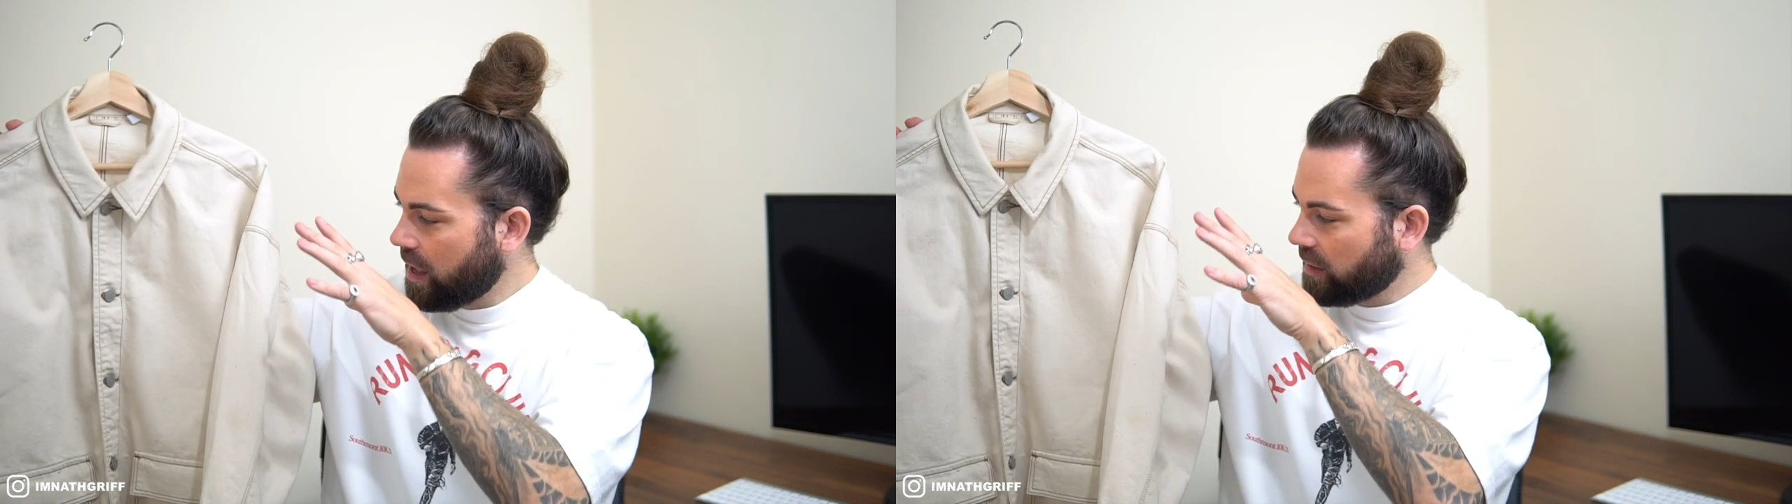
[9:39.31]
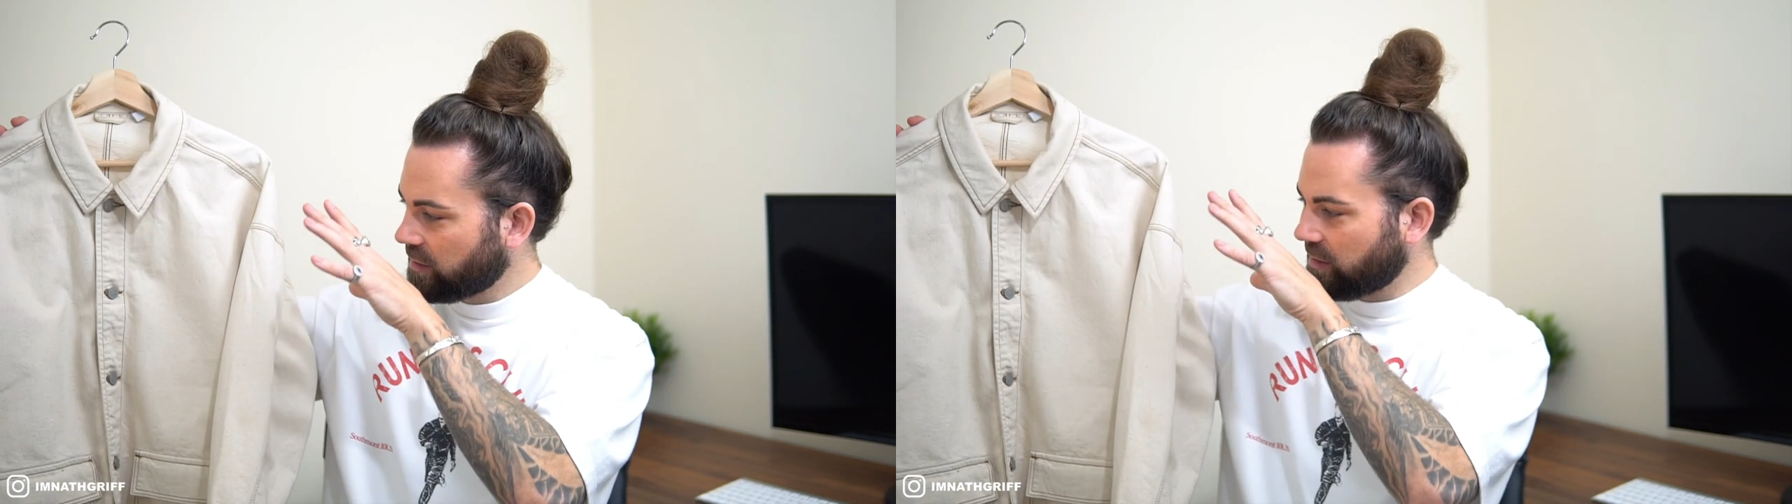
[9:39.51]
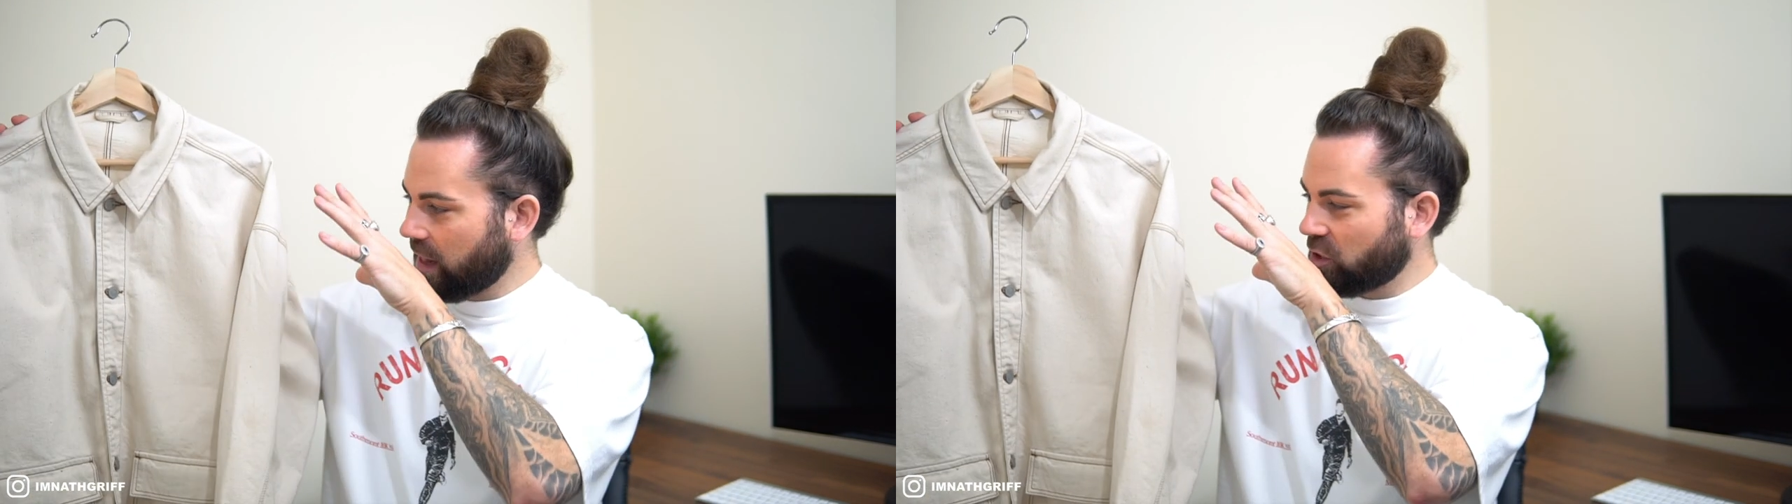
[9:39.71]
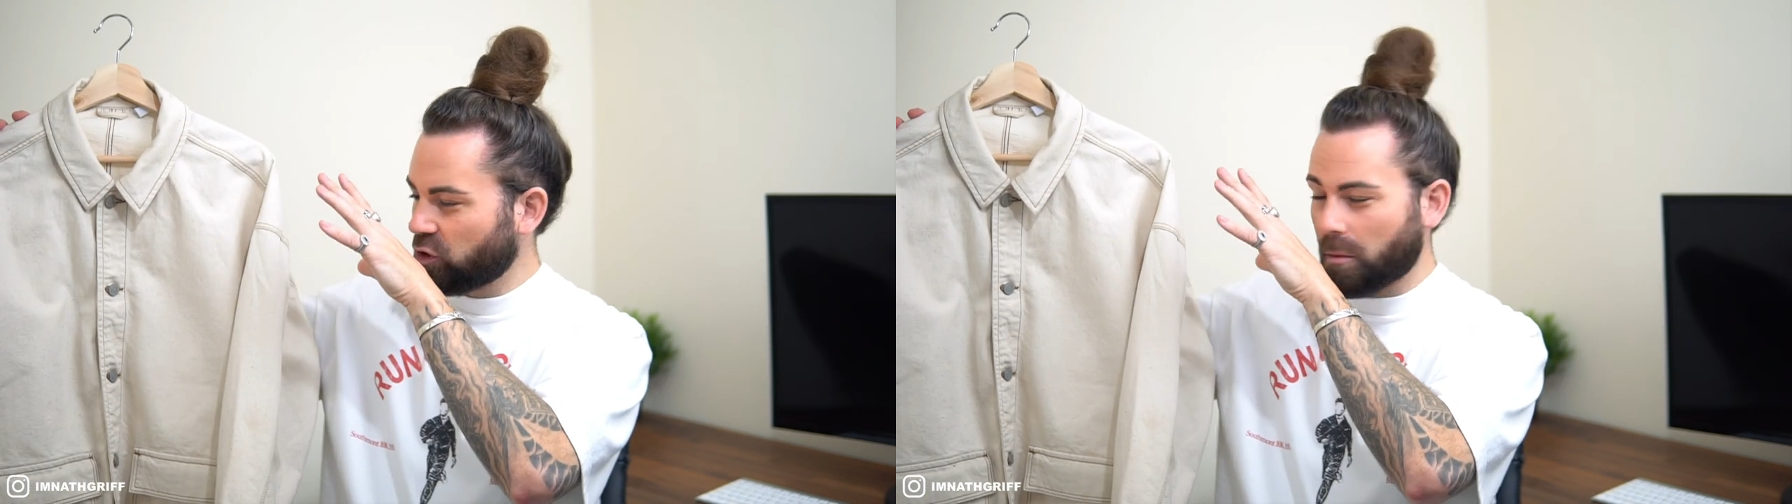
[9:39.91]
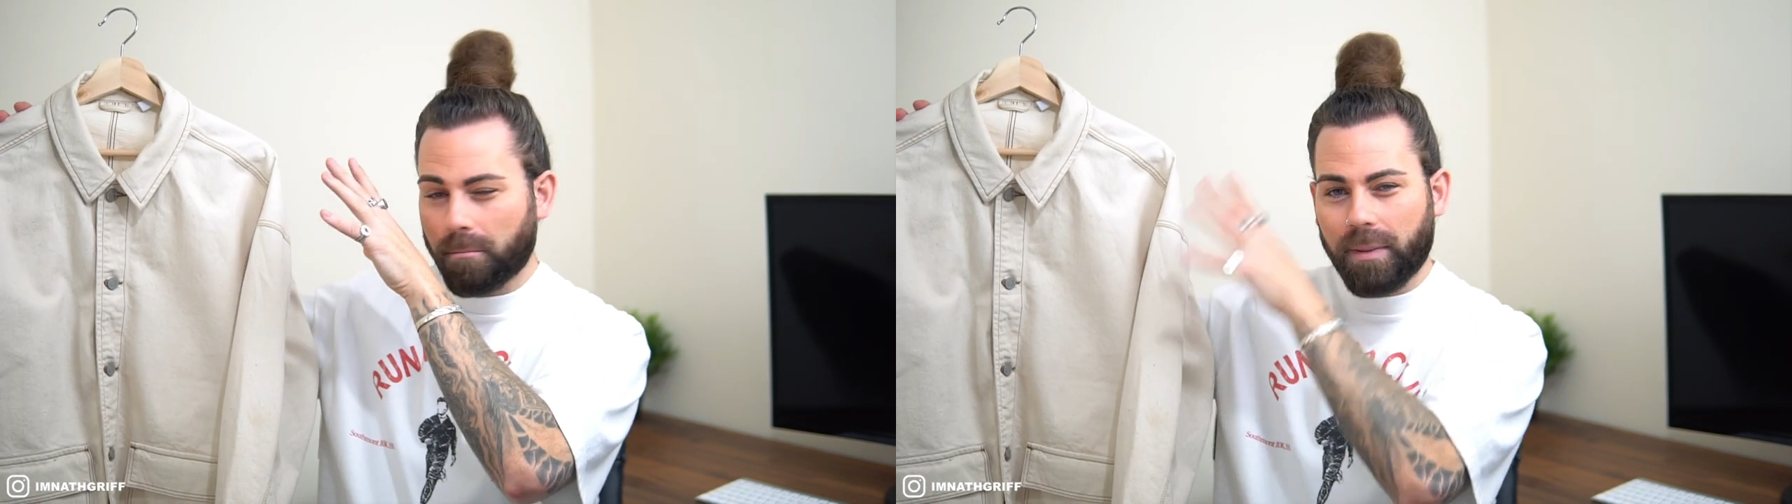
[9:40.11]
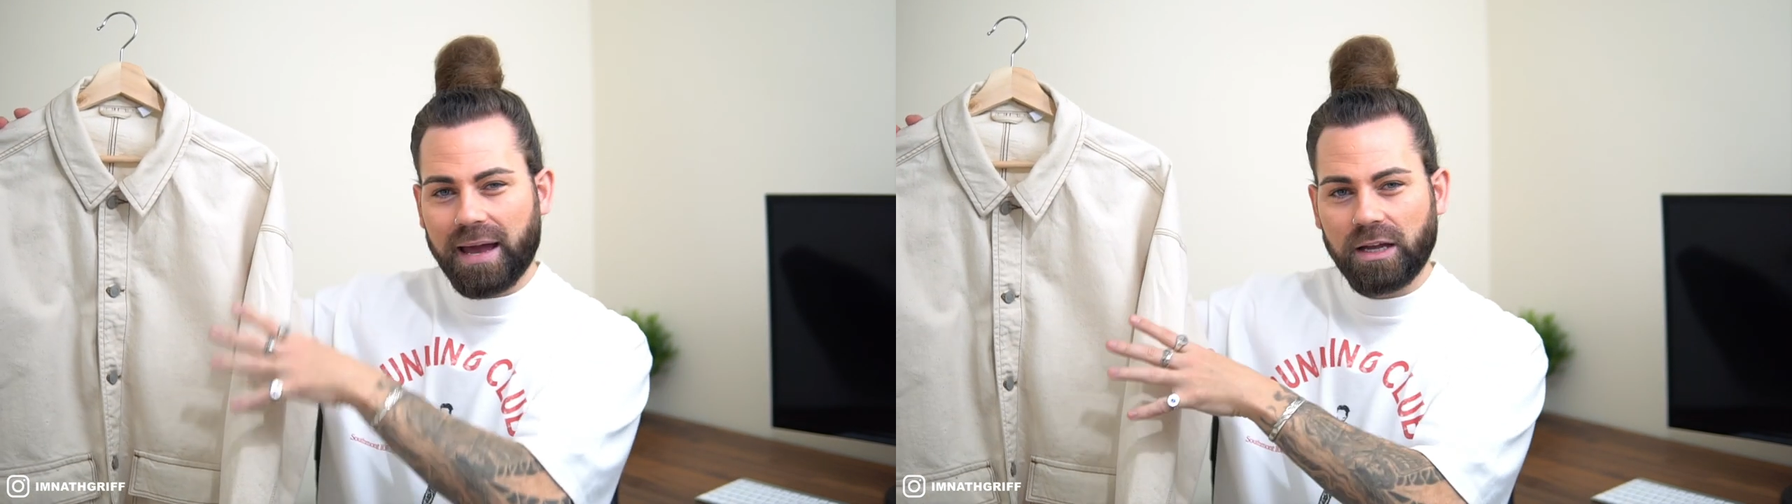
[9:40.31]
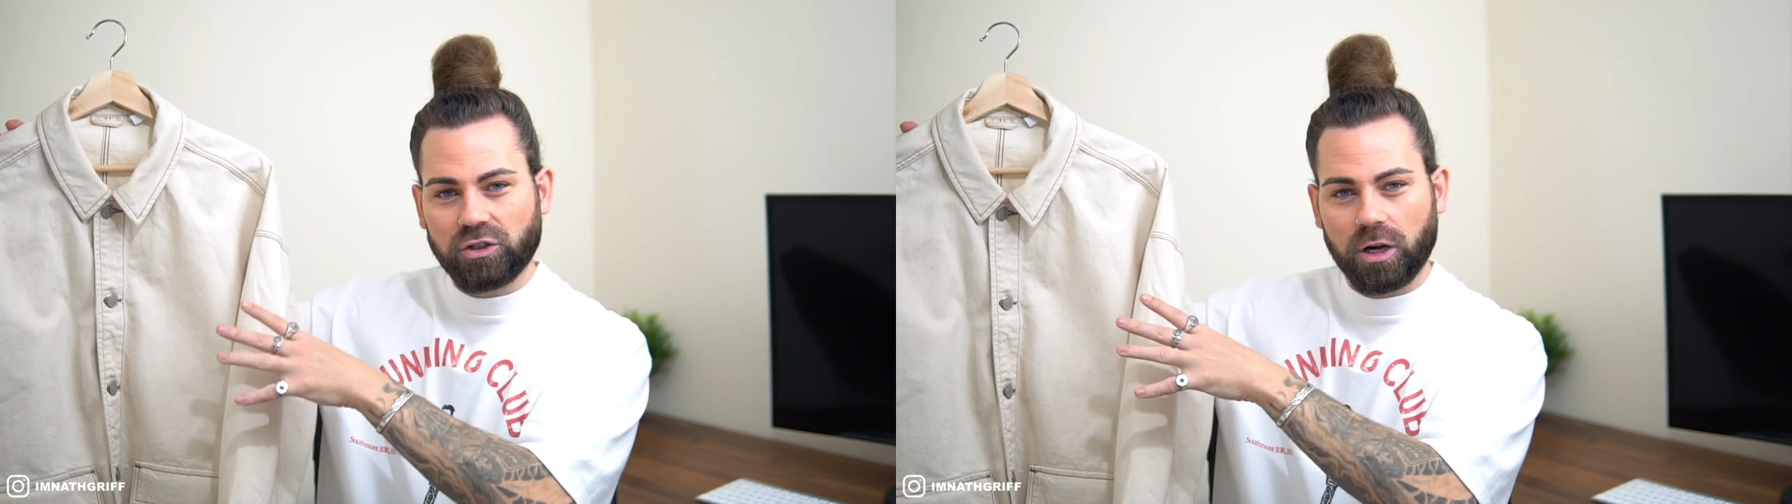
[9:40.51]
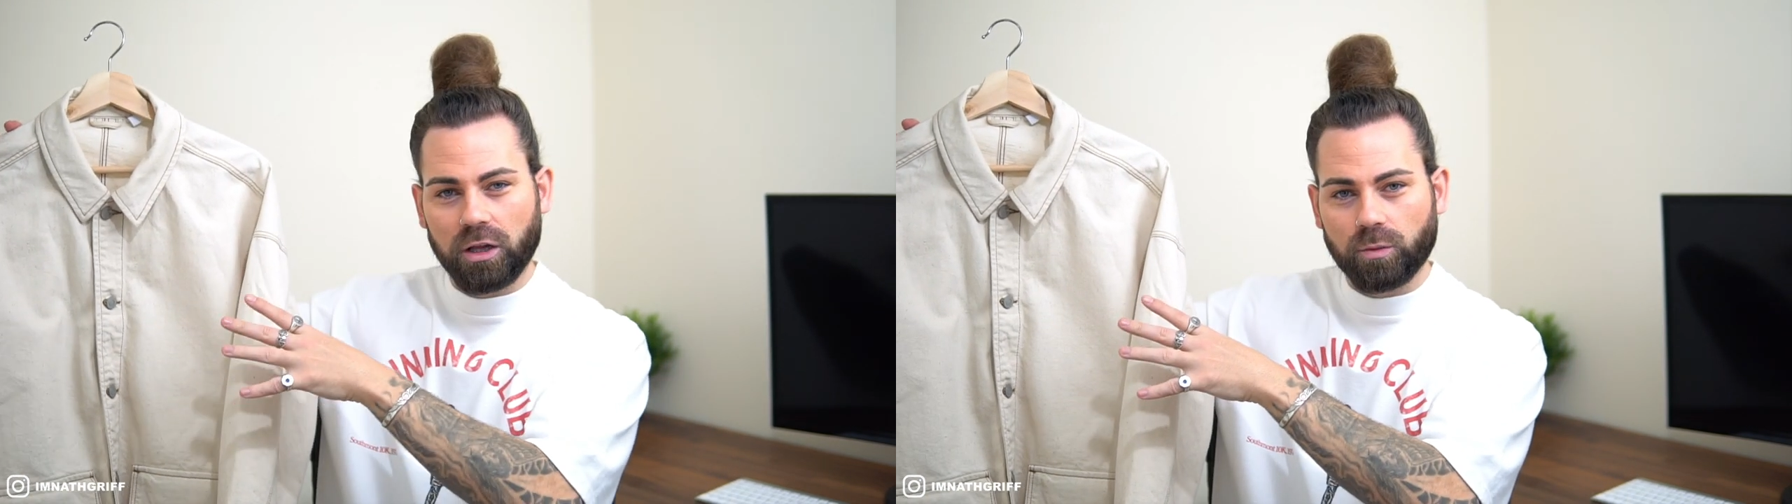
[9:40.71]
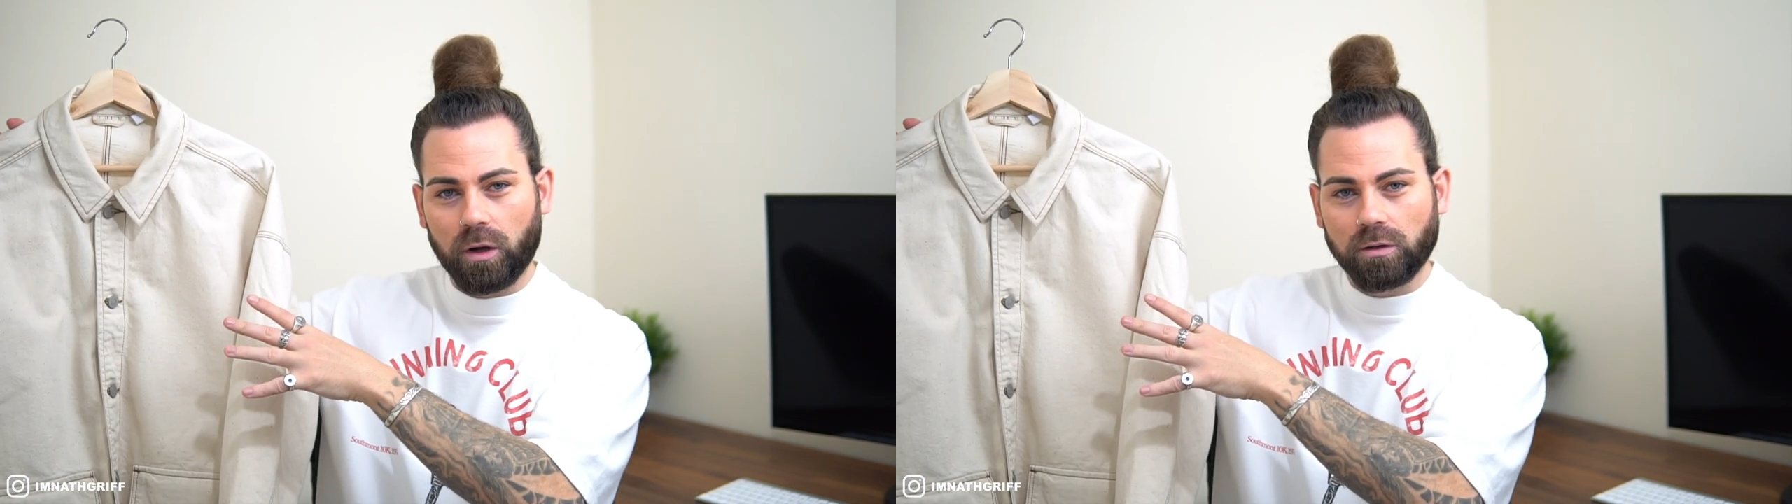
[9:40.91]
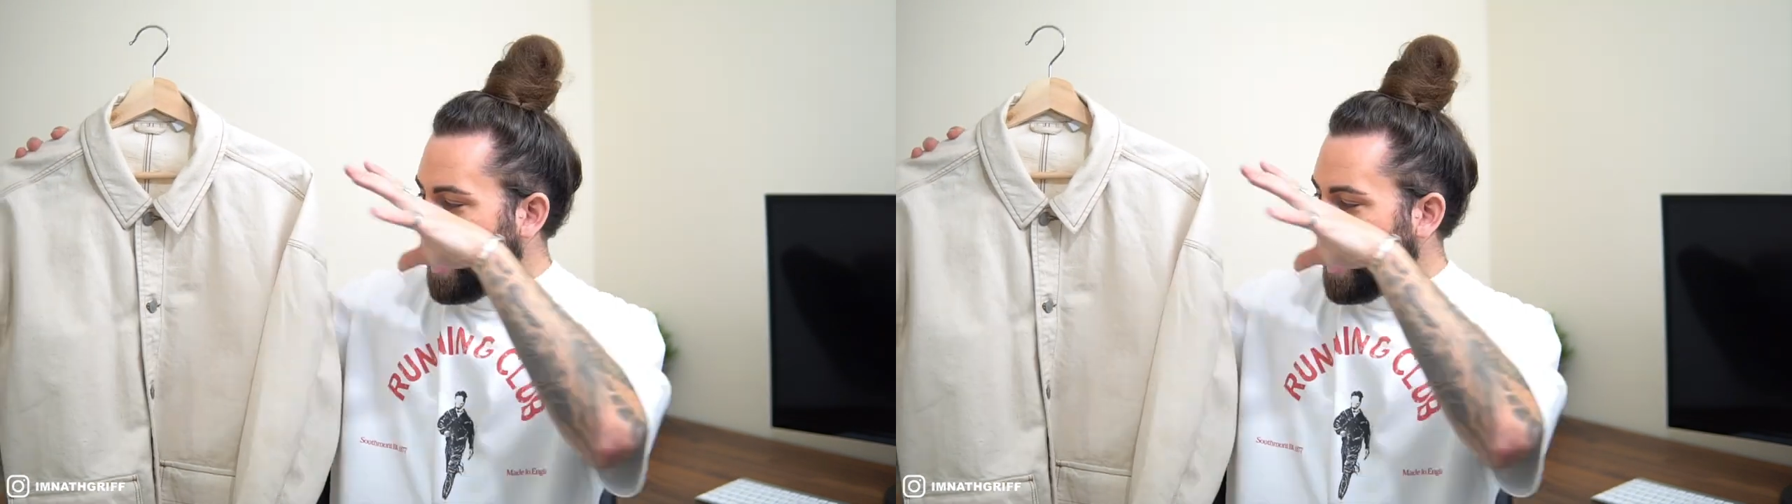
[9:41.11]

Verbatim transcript: slash beige colored one.